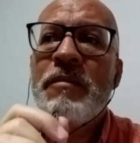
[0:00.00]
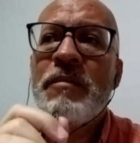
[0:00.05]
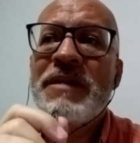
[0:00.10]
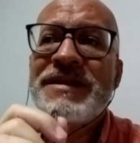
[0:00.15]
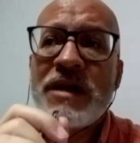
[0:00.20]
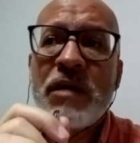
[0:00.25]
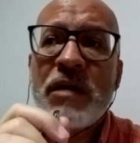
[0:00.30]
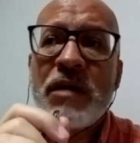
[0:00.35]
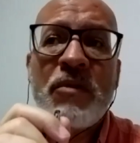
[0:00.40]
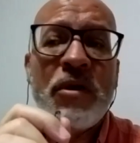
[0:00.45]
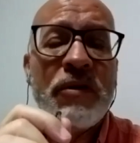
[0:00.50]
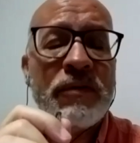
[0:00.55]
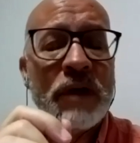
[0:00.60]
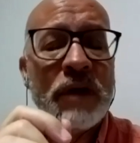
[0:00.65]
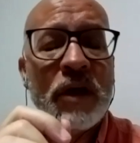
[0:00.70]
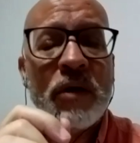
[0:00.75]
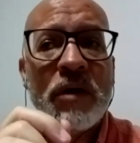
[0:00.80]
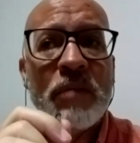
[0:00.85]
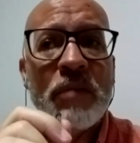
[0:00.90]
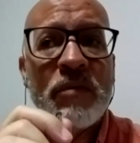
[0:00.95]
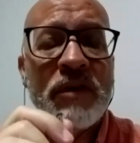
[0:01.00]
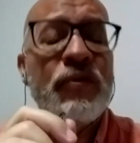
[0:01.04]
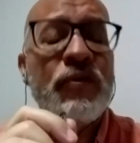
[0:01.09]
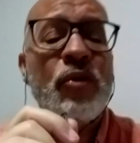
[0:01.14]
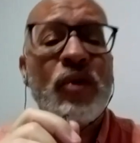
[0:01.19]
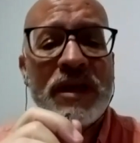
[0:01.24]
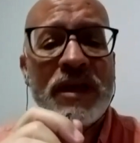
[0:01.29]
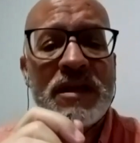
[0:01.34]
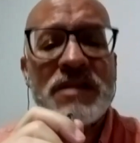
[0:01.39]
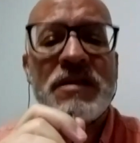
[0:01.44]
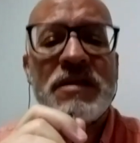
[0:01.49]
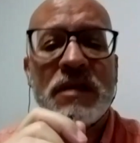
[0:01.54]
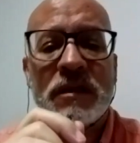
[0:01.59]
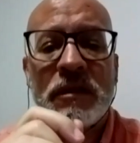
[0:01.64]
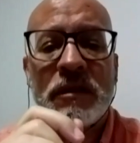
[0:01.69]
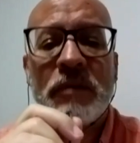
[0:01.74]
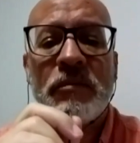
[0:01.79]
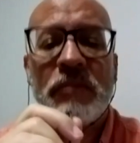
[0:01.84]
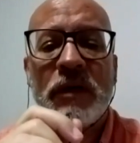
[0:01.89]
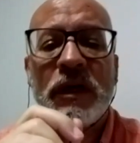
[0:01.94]
moment when you start reflecting.
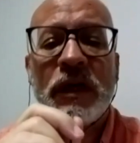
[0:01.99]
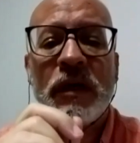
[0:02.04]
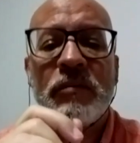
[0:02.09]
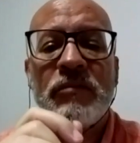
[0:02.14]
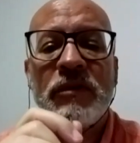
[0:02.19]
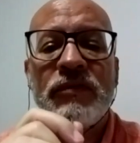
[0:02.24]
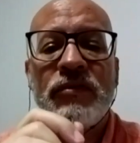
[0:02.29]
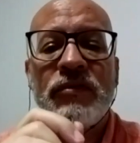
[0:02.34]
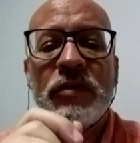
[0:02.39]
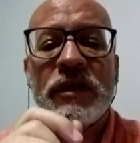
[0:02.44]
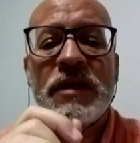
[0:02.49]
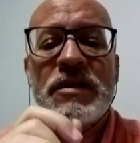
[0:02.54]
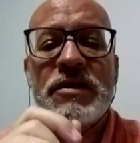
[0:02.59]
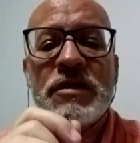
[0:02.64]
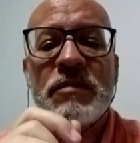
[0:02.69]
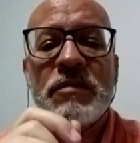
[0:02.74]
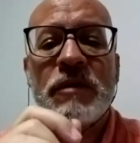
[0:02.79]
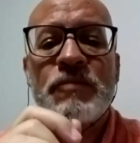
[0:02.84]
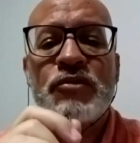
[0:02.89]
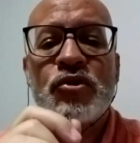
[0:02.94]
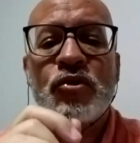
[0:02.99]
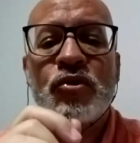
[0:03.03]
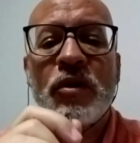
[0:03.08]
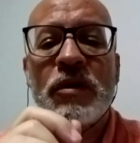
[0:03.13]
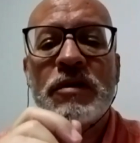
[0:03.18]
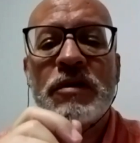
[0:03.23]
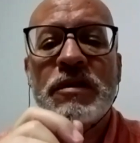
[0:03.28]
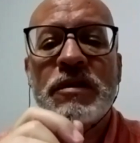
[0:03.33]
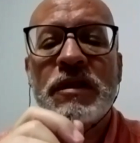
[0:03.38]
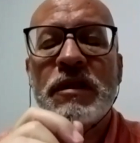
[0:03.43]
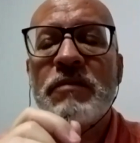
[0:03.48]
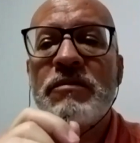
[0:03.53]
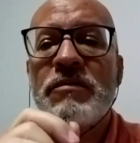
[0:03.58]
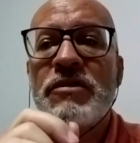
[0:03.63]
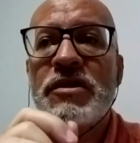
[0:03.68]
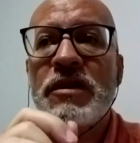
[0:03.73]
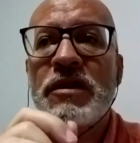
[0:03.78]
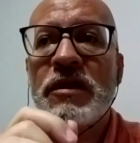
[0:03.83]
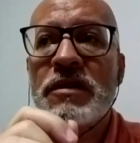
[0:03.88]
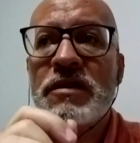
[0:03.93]
But it's also
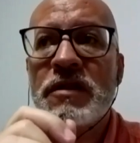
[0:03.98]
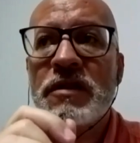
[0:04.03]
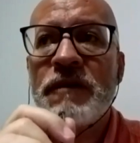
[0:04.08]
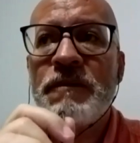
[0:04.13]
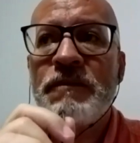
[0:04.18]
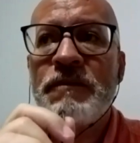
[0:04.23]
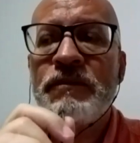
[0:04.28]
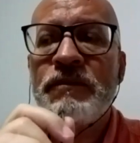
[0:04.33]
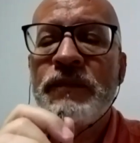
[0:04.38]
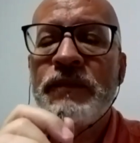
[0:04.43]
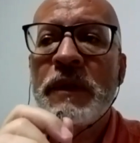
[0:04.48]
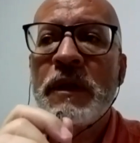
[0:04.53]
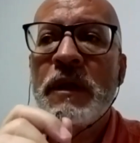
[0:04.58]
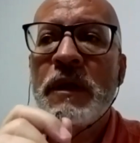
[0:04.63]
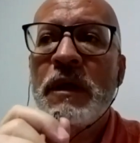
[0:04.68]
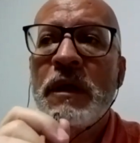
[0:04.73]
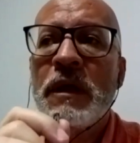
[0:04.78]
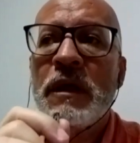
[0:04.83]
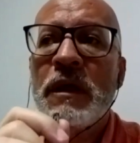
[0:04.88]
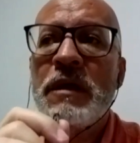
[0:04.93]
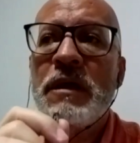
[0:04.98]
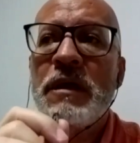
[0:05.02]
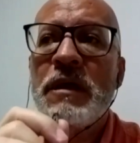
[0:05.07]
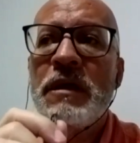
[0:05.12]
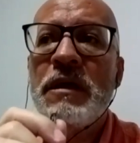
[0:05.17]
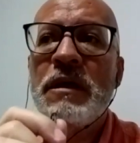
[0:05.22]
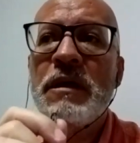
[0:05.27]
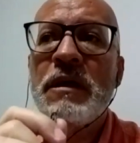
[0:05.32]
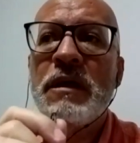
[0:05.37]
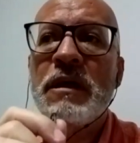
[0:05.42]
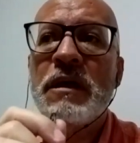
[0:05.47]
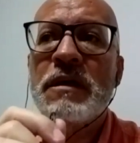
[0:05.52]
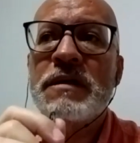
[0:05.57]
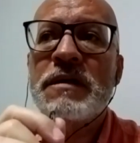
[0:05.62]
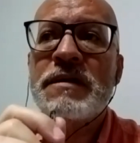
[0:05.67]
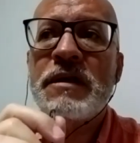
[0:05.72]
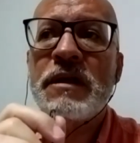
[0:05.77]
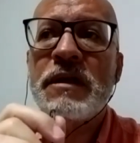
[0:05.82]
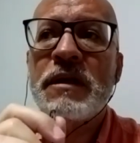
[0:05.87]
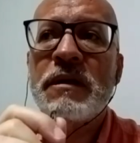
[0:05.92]
a violent relationship.
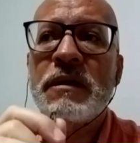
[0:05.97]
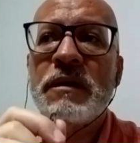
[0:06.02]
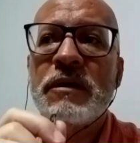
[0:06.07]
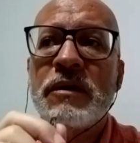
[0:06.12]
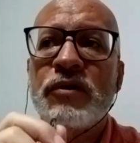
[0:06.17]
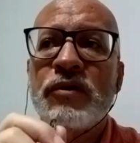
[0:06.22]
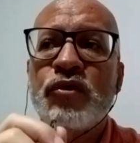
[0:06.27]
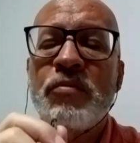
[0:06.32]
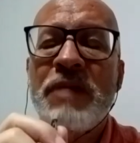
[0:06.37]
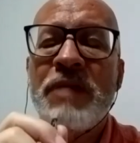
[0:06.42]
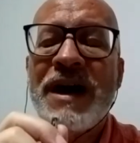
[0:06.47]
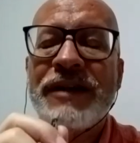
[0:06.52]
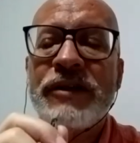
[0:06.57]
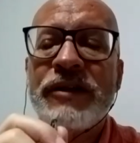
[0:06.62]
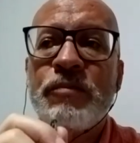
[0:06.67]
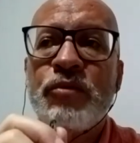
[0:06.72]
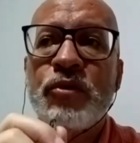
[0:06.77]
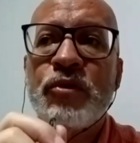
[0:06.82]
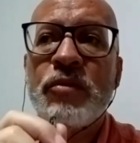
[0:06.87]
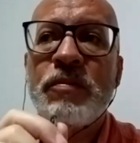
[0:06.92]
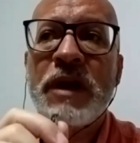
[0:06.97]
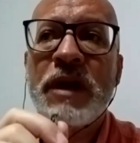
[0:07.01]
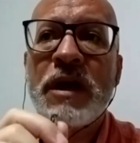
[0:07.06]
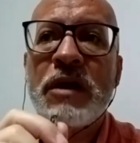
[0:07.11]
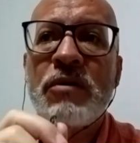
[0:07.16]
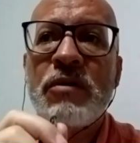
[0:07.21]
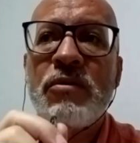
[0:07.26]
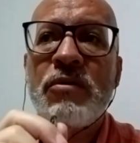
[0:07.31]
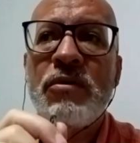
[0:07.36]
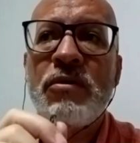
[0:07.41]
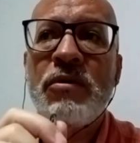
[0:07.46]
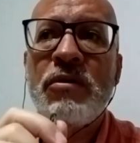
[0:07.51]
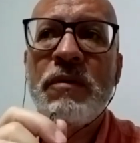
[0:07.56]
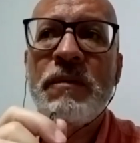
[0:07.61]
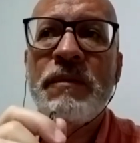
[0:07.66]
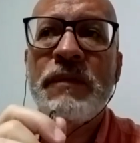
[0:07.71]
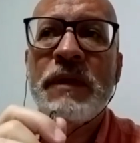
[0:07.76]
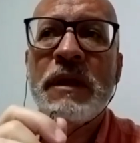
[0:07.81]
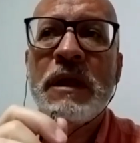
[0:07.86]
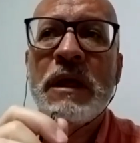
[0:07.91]
It's something violent,
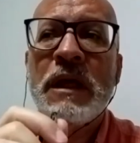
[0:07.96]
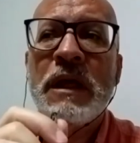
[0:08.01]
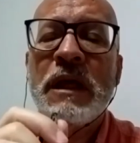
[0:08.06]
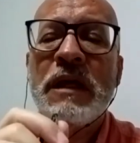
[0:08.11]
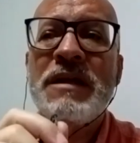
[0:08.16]
aggressive,